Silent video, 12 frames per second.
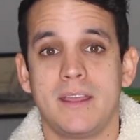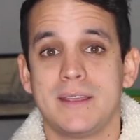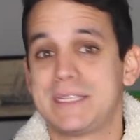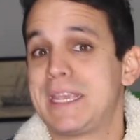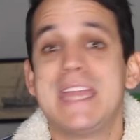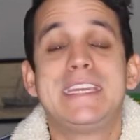
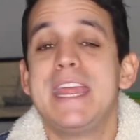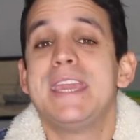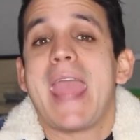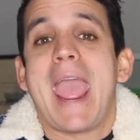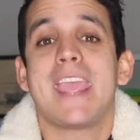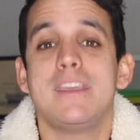this kid didn't
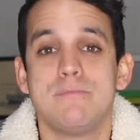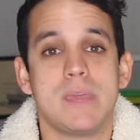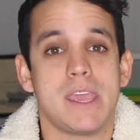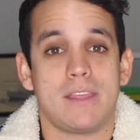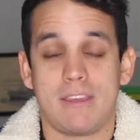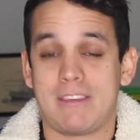hate
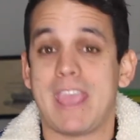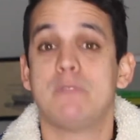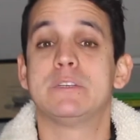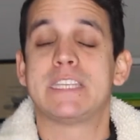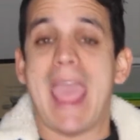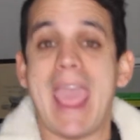me. This kid
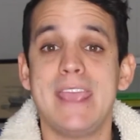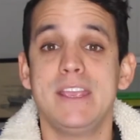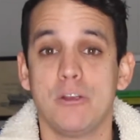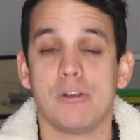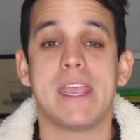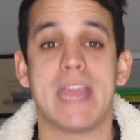was
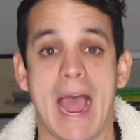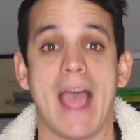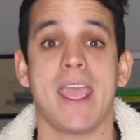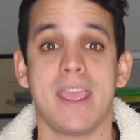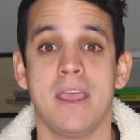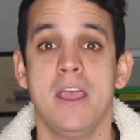angry, and
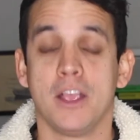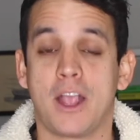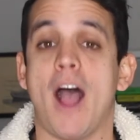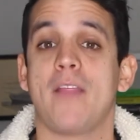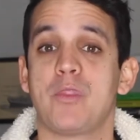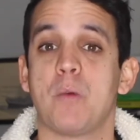I
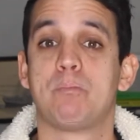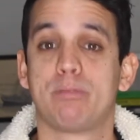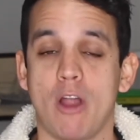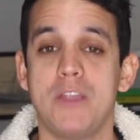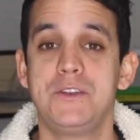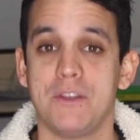caught the
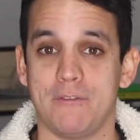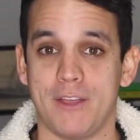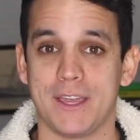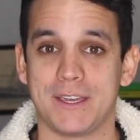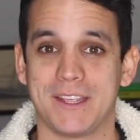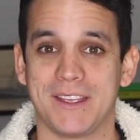brunt of
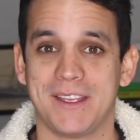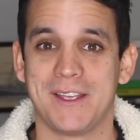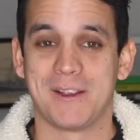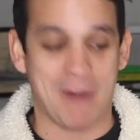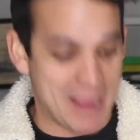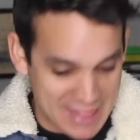it,
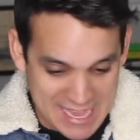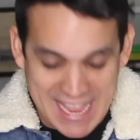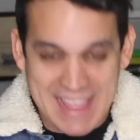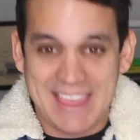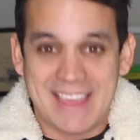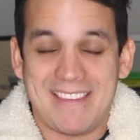right? Like
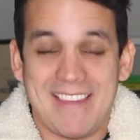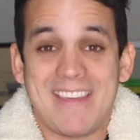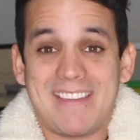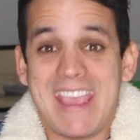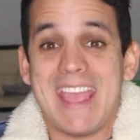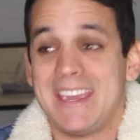
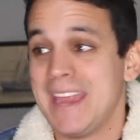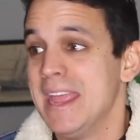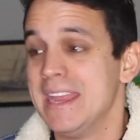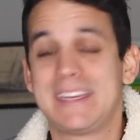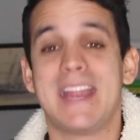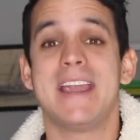this kid
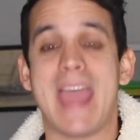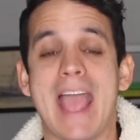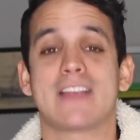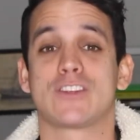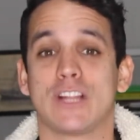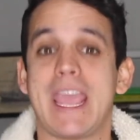didn't
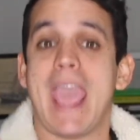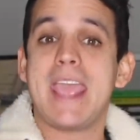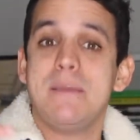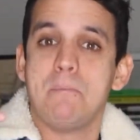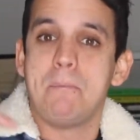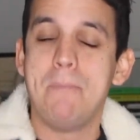actually
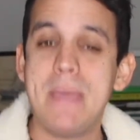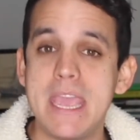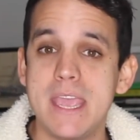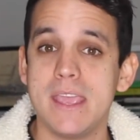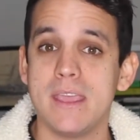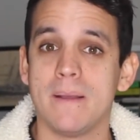hate
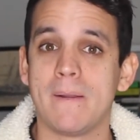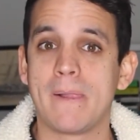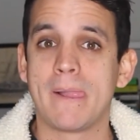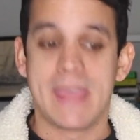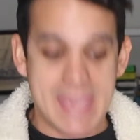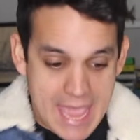me.
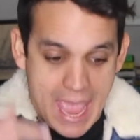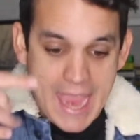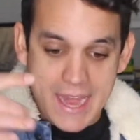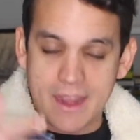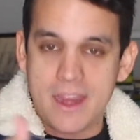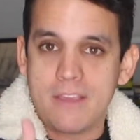He
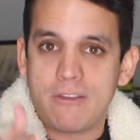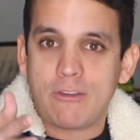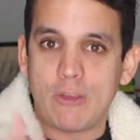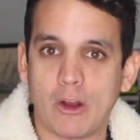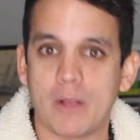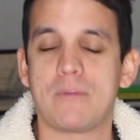hated his
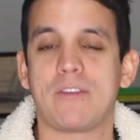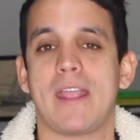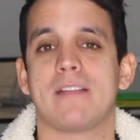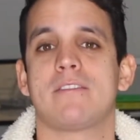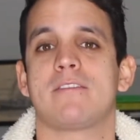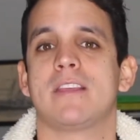
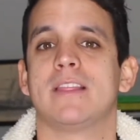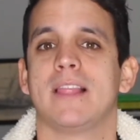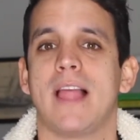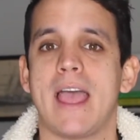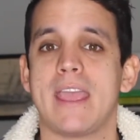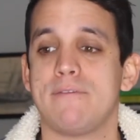circumstances in
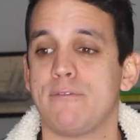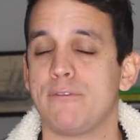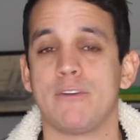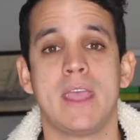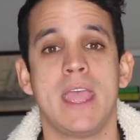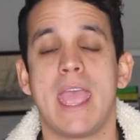life,
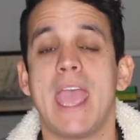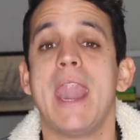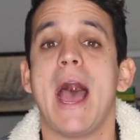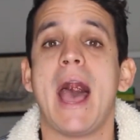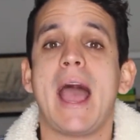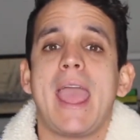and
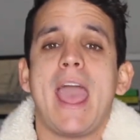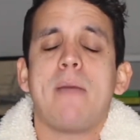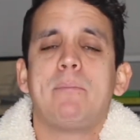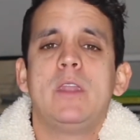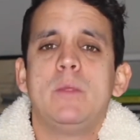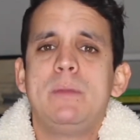I
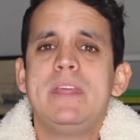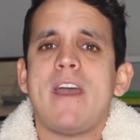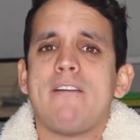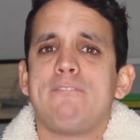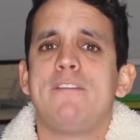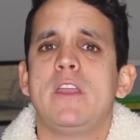happened to be
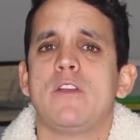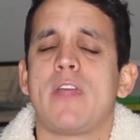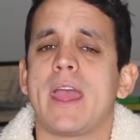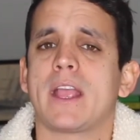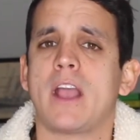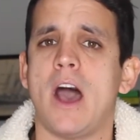that figure
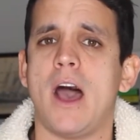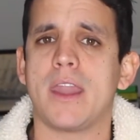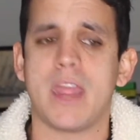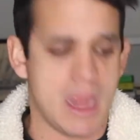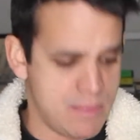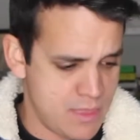that caught
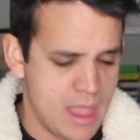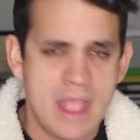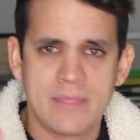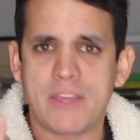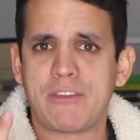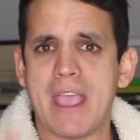it. And
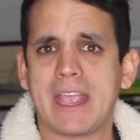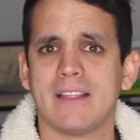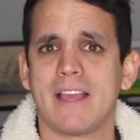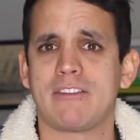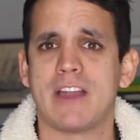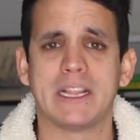the second
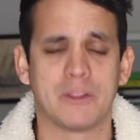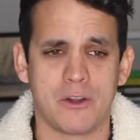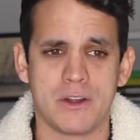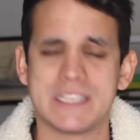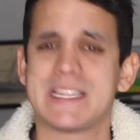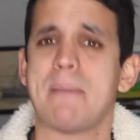lesson I
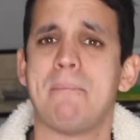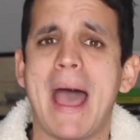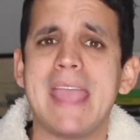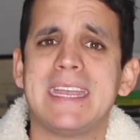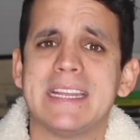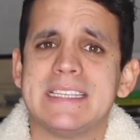learned is that
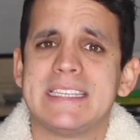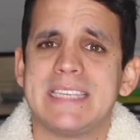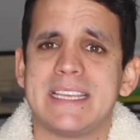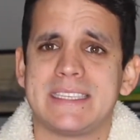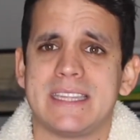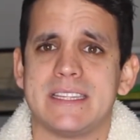my
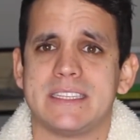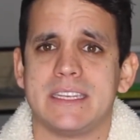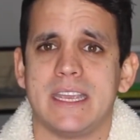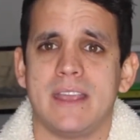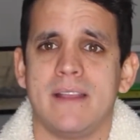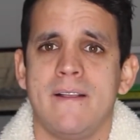
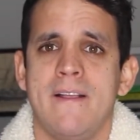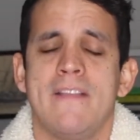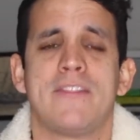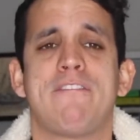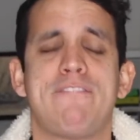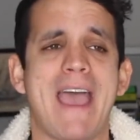consistency,
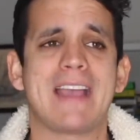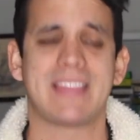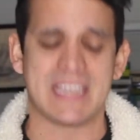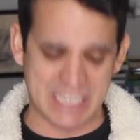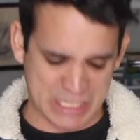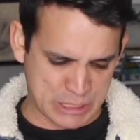the fact
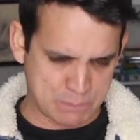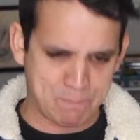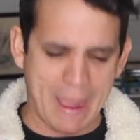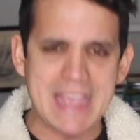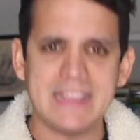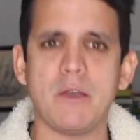that
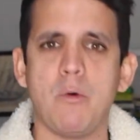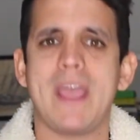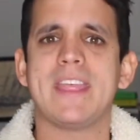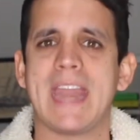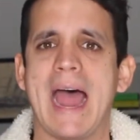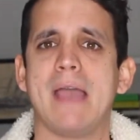despite the way
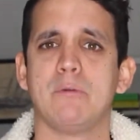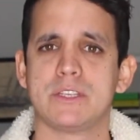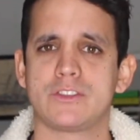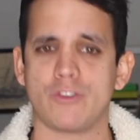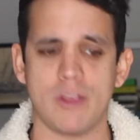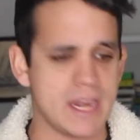that I was
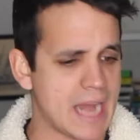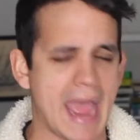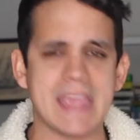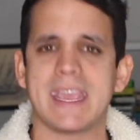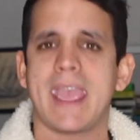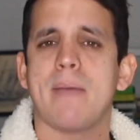treated,
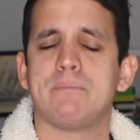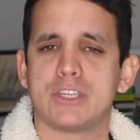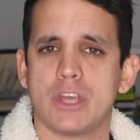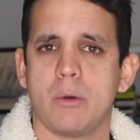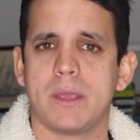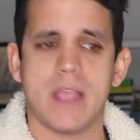I kept
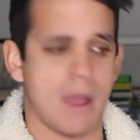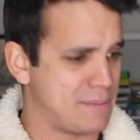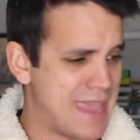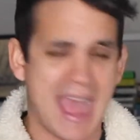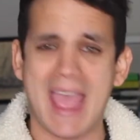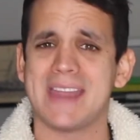showing up.
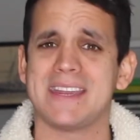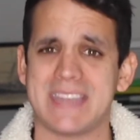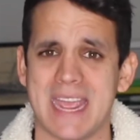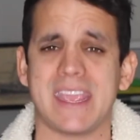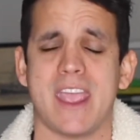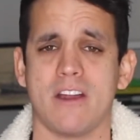Yeah, I had to
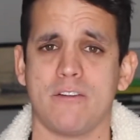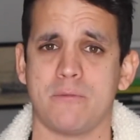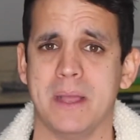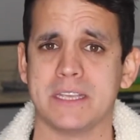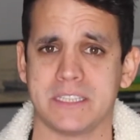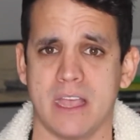take care of
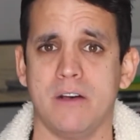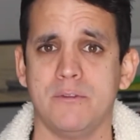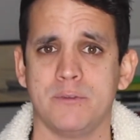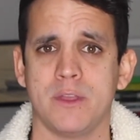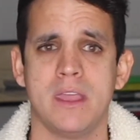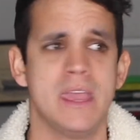
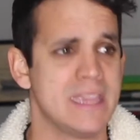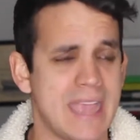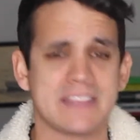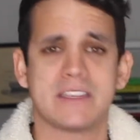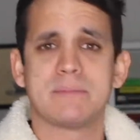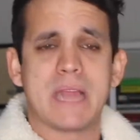myself. Yeah,
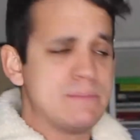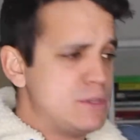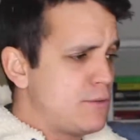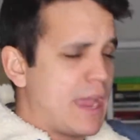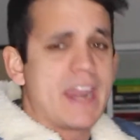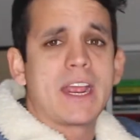sometimes
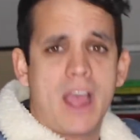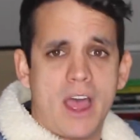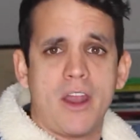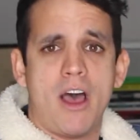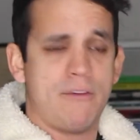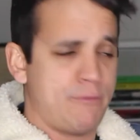you've got to cut
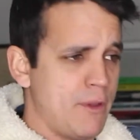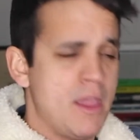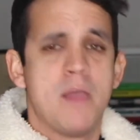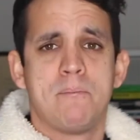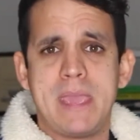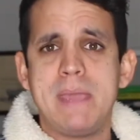off
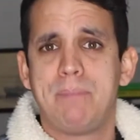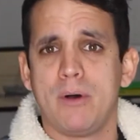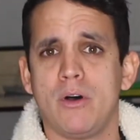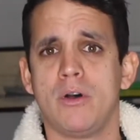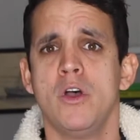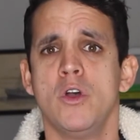
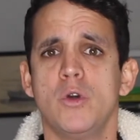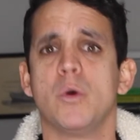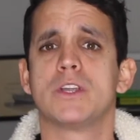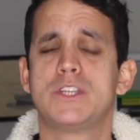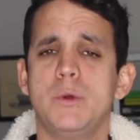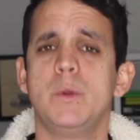people who are
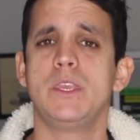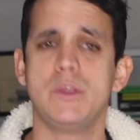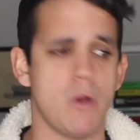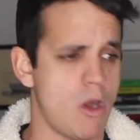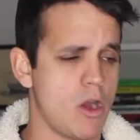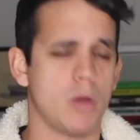doing
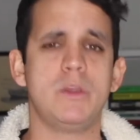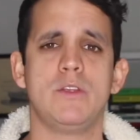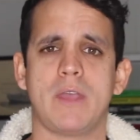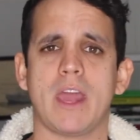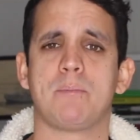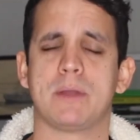you harm, and you've
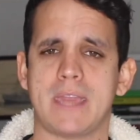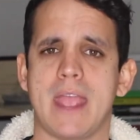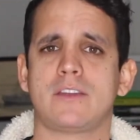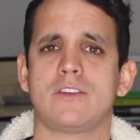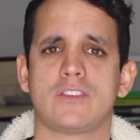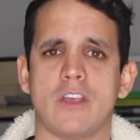got to
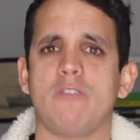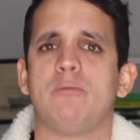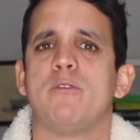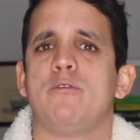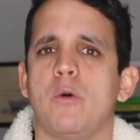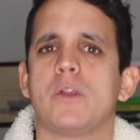protect yourself
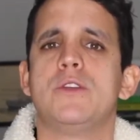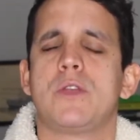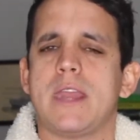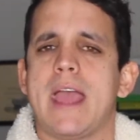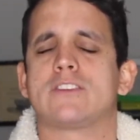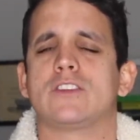before you
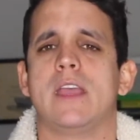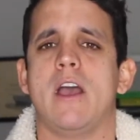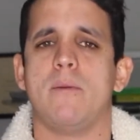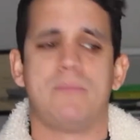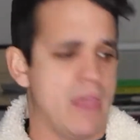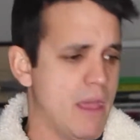can actually
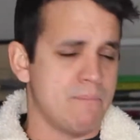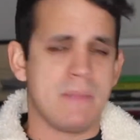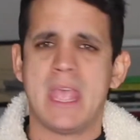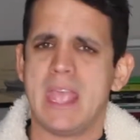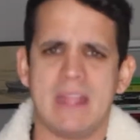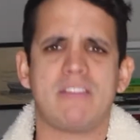help them.
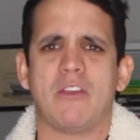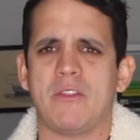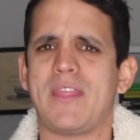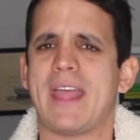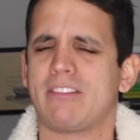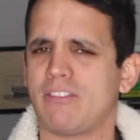And so
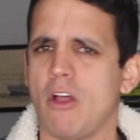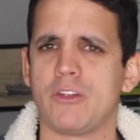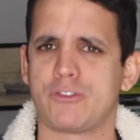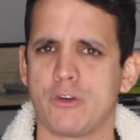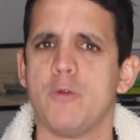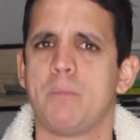that's all
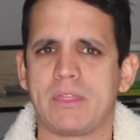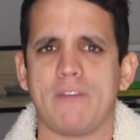true, but